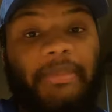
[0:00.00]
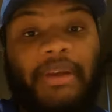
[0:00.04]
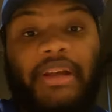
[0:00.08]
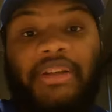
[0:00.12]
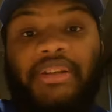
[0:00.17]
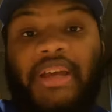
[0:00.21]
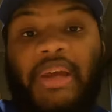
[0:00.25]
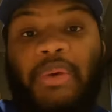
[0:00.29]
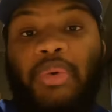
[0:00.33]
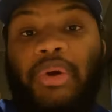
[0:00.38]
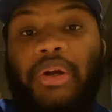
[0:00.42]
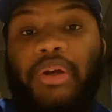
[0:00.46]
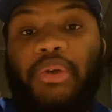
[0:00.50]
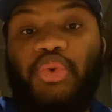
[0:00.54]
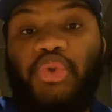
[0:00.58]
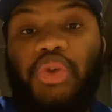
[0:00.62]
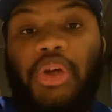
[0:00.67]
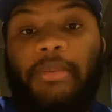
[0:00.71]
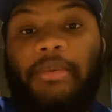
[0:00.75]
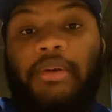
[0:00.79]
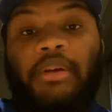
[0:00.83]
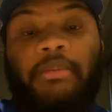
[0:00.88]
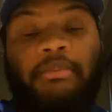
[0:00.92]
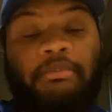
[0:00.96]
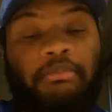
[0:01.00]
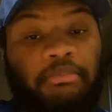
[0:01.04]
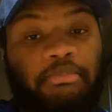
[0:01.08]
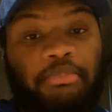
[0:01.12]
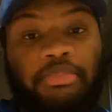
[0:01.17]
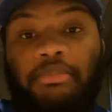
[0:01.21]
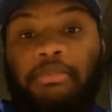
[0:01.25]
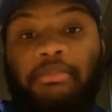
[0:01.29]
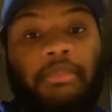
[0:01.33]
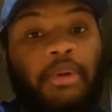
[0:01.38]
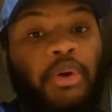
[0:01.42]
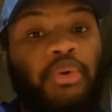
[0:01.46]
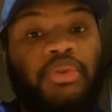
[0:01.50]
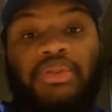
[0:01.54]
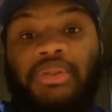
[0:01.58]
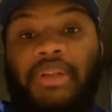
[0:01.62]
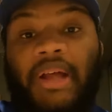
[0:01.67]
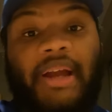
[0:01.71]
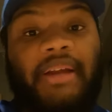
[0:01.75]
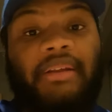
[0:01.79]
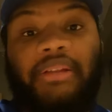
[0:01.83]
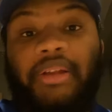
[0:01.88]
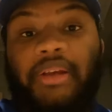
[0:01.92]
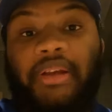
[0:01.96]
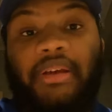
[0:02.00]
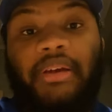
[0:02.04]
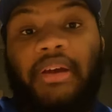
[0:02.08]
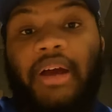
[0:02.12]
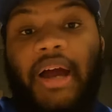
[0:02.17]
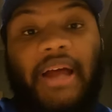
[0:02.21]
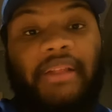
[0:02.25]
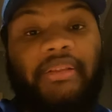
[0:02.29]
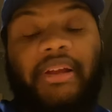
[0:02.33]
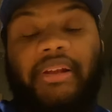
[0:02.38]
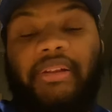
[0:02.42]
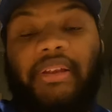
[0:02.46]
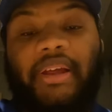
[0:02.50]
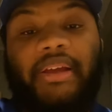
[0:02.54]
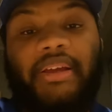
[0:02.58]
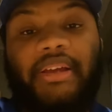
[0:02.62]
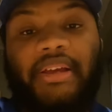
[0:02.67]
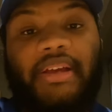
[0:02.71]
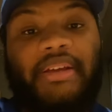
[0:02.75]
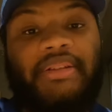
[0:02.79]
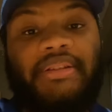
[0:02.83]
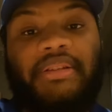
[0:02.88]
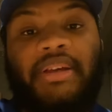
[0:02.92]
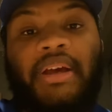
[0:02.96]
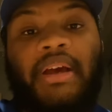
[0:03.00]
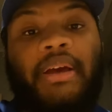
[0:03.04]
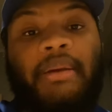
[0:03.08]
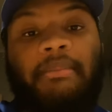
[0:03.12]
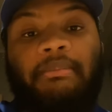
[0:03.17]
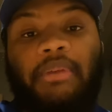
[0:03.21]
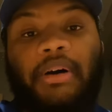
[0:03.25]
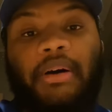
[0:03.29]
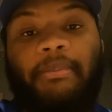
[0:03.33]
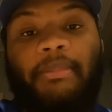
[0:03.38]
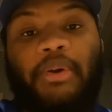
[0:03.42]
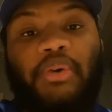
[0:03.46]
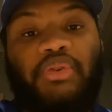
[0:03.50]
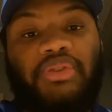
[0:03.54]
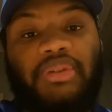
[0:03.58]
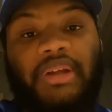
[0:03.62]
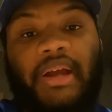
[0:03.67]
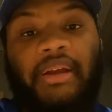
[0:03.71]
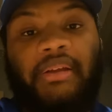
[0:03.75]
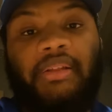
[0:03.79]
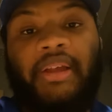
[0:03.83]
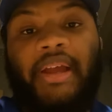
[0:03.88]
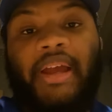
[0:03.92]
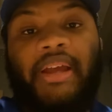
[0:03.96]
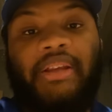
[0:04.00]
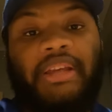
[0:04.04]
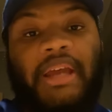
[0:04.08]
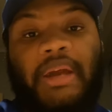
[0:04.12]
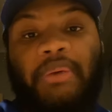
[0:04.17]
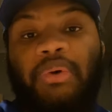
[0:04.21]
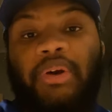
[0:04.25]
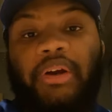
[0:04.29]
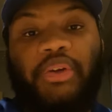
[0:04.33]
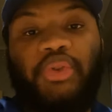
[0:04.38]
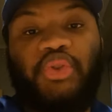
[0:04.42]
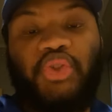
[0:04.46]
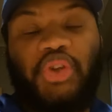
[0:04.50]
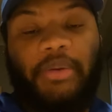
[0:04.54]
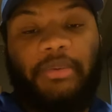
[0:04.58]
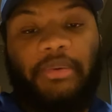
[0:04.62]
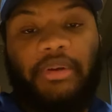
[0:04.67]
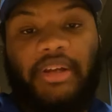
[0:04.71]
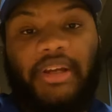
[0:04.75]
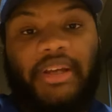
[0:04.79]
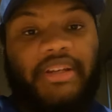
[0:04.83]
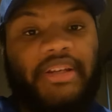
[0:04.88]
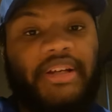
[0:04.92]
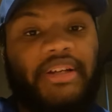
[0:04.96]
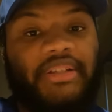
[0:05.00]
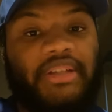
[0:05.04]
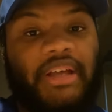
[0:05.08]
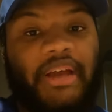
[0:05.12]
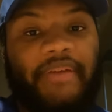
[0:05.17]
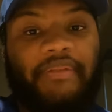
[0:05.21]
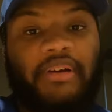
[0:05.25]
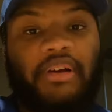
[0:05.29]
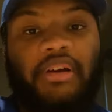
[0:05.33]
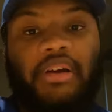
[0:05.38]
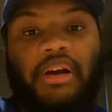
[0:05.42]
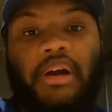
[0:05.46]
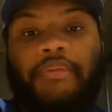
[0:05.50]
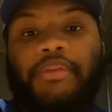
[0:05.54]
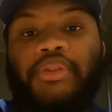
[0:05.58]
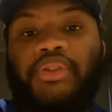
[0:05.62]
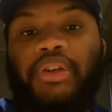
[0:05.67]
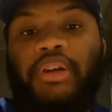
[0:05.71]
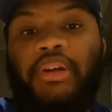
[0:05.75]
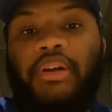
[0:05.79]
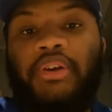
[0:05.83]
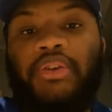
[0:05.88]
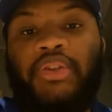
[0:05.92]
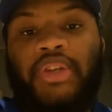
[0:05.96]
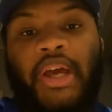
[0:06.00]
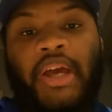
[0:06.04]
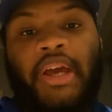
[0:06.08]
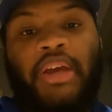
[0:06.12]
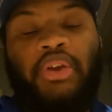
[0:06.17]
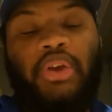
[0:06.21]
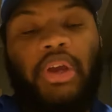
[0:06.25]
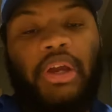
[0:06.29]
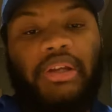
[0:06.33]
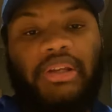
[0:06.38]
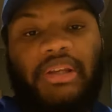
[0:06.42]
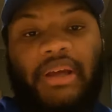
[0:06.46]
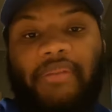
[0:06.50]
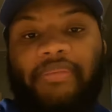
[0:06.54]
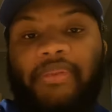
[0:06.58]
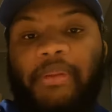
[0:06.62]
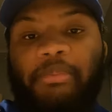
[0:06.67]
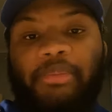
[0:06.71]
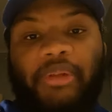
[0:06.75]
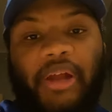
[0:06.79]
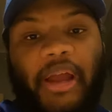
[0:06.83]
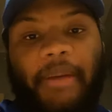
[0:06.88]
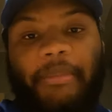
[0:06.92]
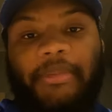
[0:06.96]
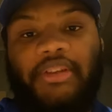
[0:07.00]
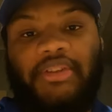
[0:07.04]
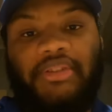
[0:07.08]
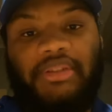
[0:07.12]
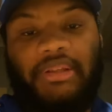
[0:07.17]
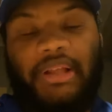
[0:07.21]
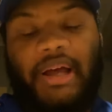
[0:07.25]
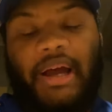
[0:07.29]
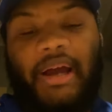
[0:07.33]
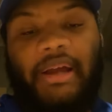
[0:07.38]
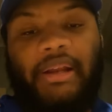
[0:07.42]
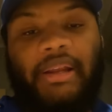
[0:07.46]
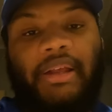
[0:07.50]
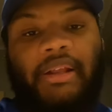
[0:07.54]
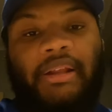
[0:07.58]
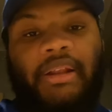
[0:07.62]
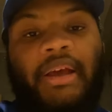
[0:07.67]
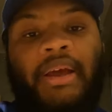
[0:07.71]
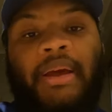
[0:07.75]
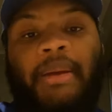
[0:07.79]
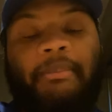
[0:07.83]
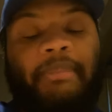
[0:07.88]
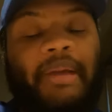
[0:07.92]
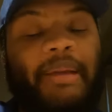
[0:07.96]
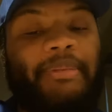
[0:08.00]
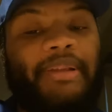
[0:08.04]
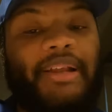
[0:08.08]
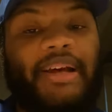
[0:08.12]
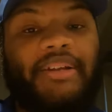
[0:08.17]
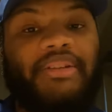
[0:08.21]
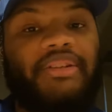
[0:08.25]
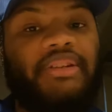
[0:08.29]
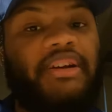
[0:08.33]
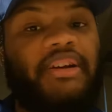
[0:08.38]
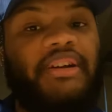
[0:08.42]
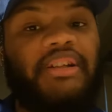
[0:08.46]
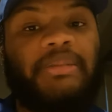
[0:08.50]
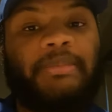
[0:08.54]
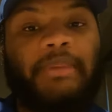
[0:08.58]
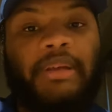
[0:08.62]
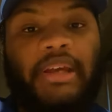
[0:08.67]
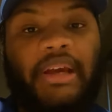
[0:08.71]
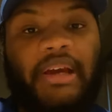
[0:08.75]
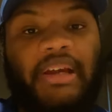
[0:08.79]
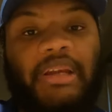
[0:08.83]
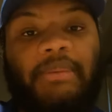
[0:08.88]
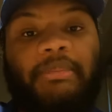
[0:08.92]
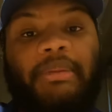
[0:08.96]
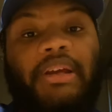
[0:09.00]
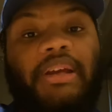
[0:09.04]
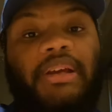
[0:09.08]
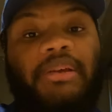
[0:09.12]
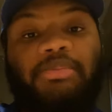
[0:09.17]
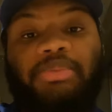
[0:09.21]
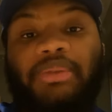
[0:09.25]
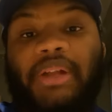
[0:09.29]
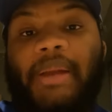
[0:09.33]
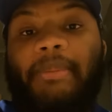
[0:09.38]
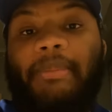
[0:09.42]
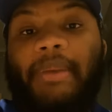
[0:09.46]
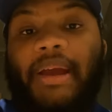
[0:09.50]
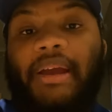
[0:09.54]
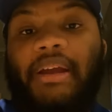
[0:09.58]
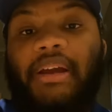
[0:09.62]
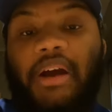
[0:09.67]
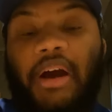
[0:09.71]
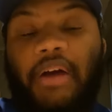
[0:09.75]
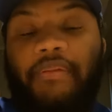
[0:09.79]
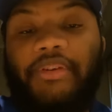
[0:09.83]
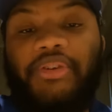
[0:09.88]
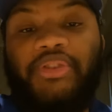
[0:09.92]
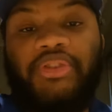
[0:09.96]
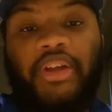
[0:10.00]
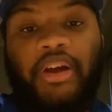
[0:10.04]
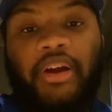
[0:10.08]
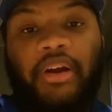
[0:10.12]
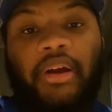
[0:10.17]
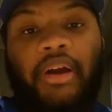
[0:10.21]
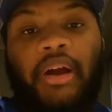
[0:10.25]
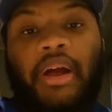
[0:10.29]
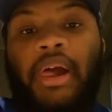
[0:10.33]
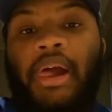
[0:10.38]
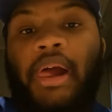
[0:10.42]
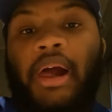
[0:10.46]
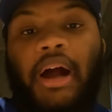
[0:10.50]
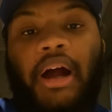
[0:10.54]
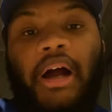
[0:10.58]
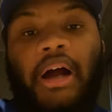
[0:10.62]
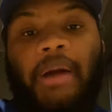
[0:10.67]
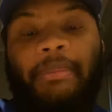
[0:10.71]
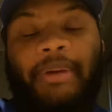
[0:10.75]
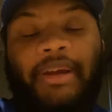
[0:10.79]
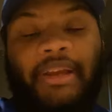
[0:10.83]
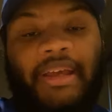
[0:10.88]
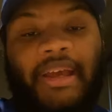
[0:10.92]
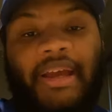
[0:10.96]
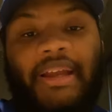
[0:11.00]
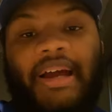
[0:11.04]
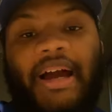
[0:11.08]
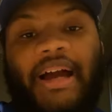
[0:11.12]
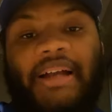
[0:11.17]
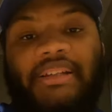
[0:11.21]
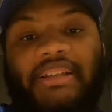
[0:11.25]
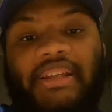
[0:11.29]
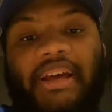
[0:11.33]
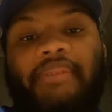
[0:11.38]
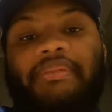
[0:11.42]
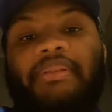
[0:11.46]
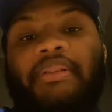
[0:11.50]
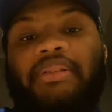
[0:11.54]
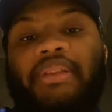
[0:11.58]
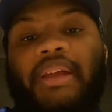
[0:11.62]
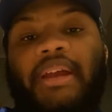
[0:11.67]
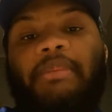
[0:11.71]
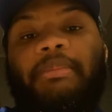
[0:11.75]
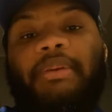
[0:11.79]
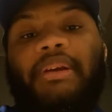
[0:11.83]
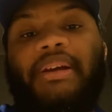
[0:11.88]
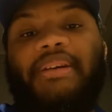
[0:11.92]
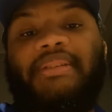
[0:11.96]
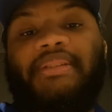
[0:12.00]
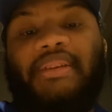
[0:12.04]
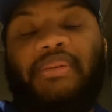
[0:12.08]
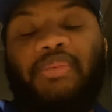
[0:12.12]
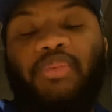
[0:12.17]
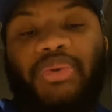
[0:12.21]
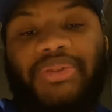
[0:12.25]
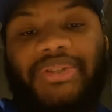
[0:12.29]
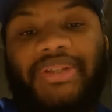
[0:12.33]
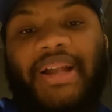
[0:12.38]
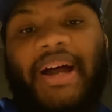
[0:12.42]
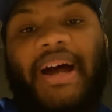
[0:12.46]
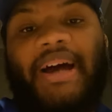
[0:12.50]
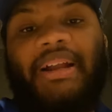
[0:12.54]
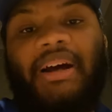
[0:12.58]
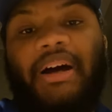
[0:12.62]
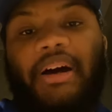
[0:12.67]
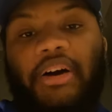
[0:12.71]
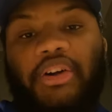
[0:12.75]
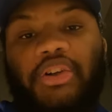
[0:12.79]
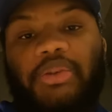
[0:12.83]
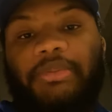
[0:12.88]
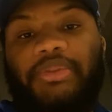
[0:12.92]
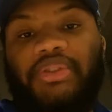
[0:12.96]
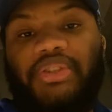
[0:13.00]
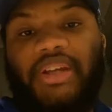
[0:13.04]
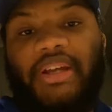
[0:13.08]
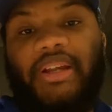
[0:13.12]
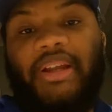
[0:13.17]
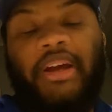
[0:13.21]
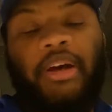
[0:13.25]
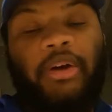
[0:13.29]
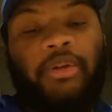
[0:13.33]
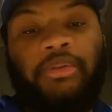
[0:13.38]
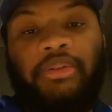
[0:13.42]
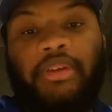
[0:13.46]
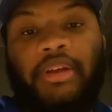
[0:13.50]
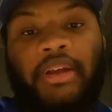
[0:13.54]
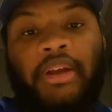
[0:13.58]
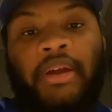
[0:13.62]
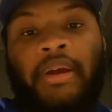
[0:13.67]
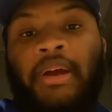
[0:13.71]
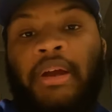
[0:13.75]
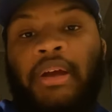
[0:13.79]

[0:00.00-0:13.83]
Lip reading: a day one contributor? Most likely. I think that he is most likely a day one contributor. He does have good coverage skills. You can definitely play him in the slot, and maybe not as good as McKinney, but he can play man coverage there. Again, I definitely think because he was not 100% healthy,